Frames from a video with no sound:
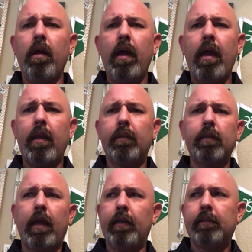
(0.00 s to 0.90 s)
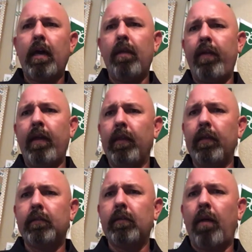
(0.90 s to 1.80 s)
And it's like, it's kind of
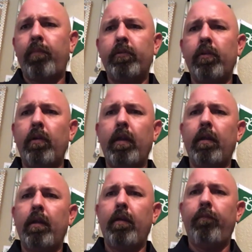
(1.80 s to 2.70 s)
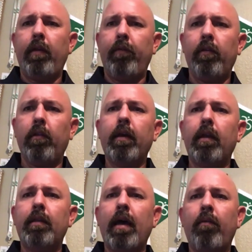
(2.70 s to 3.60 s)
endless opportunity if, if you look at
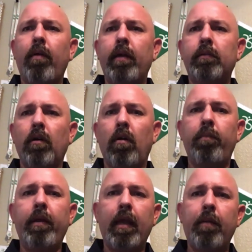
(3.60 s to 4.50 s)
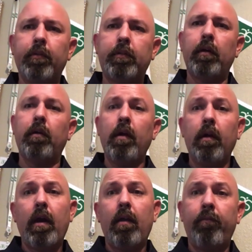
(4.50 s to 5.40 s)
it that way. So being able to
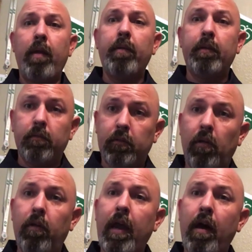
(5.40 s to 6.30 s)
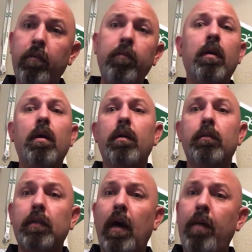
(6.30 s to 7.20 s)
kind of maybe slow down,
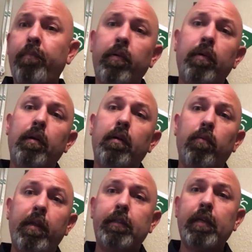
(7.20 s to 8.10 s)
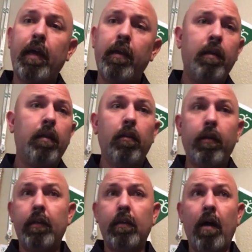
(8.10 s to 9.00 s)
stop, reset, look
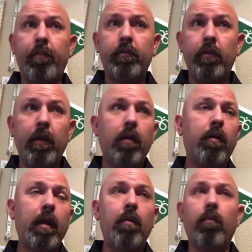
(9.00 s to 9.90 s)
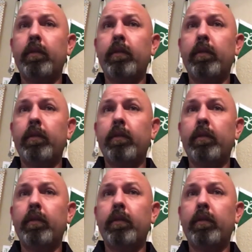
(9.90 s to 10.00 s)
at the opportunity, okay, well,